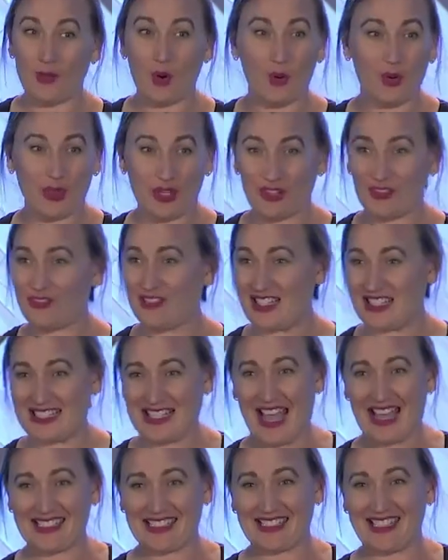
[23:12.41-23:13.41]
Both are
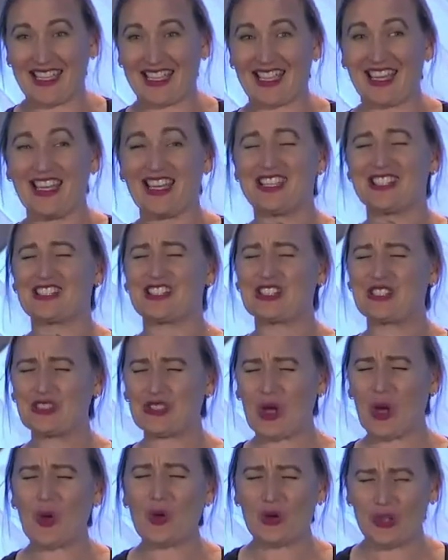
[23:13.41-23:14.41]
fantastic.
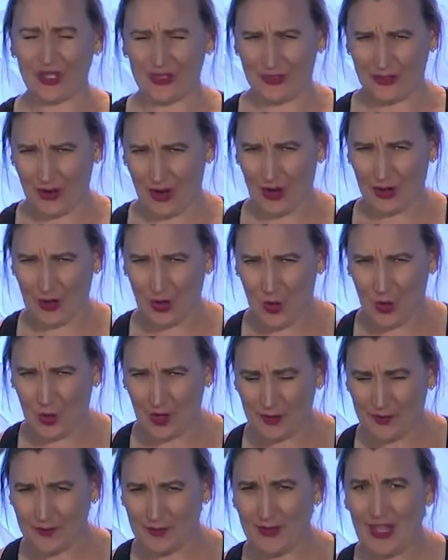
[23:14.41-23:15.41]
So good for our
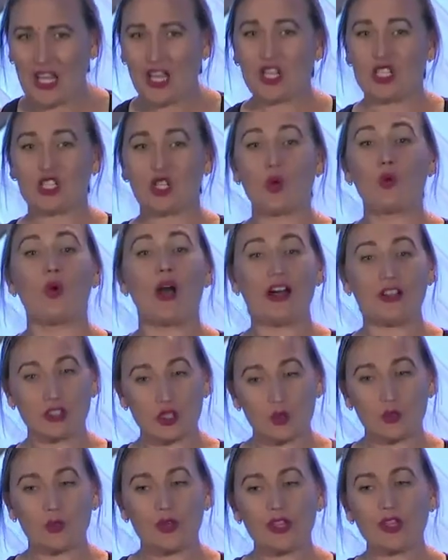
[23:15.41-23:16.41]
core. So I'll
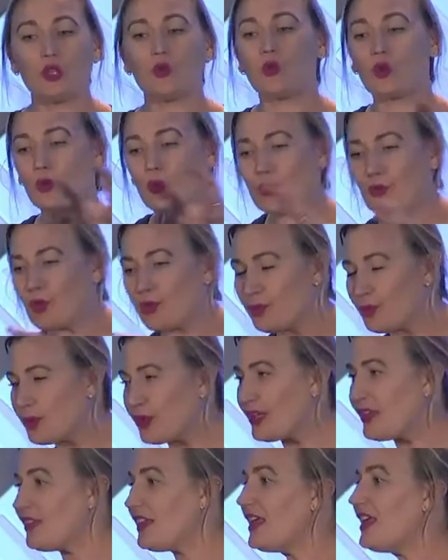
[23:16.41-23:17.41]
do it with you where we will
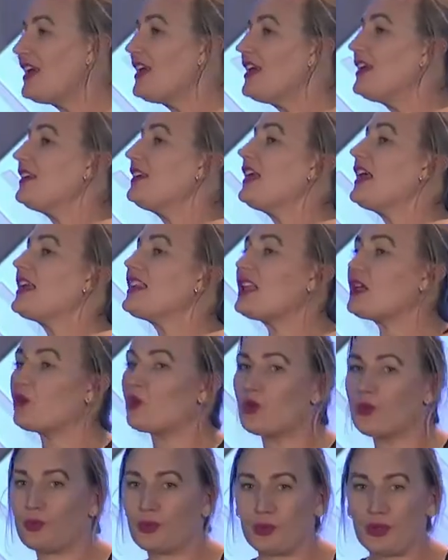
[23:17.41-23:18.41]
breathe in, and then
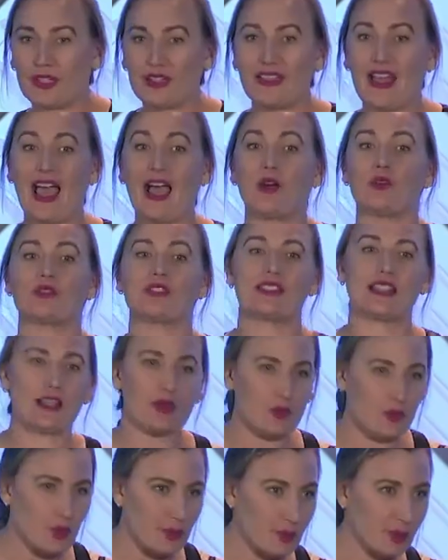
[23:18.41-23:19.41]
we'll breathe out,
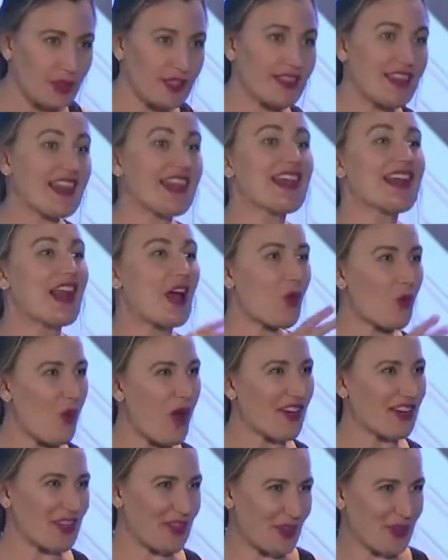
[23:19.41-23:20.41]
and we'll breathe in, and I'll
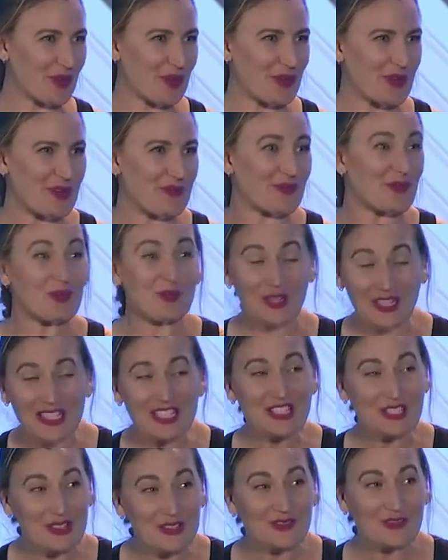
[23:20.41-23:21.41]
walk you through it. We're
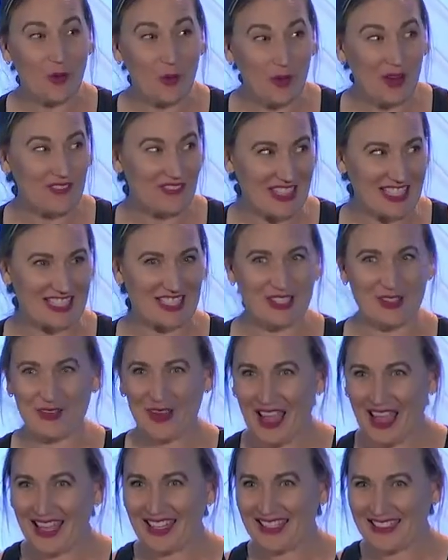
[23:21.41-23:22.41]
gonna do 4 of each,
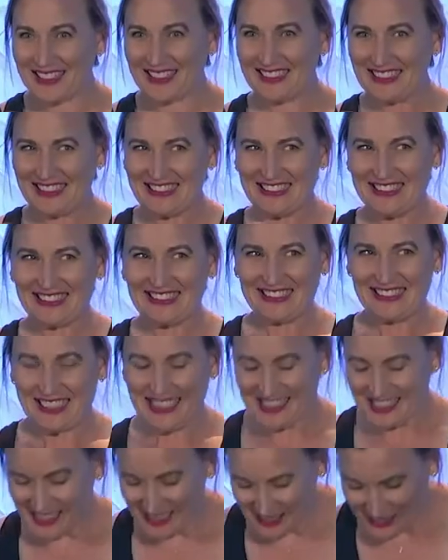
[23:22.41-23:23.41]
okay?
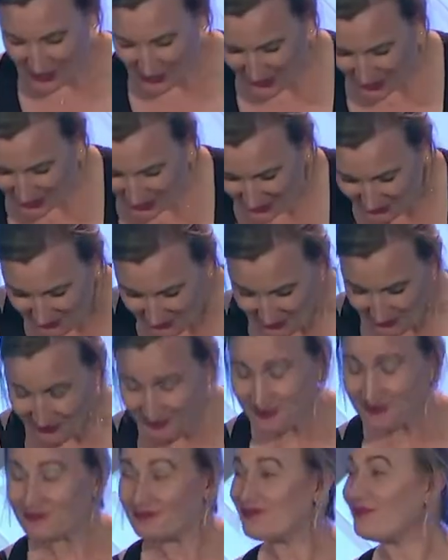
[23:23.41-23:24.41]
This is so good.
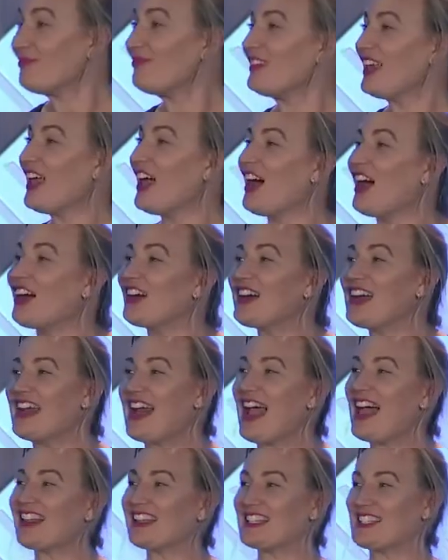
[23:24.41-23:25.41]
All right,
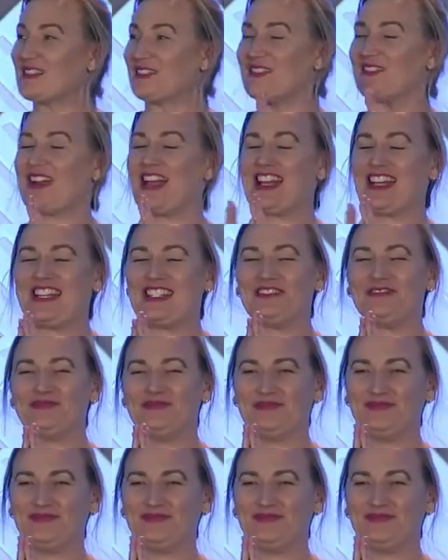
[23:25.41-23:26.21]
Alex, we're ready.